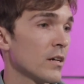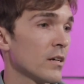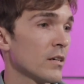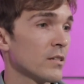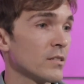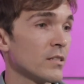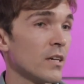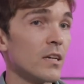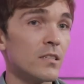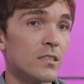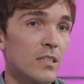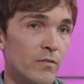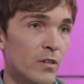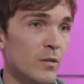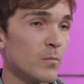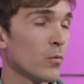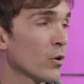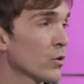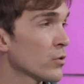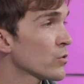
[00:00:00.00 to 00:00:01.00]
scientific
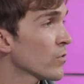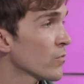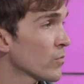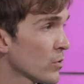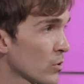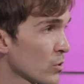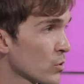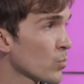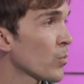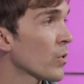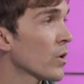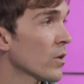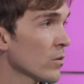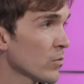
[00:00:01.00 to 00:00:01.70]
point of view as well,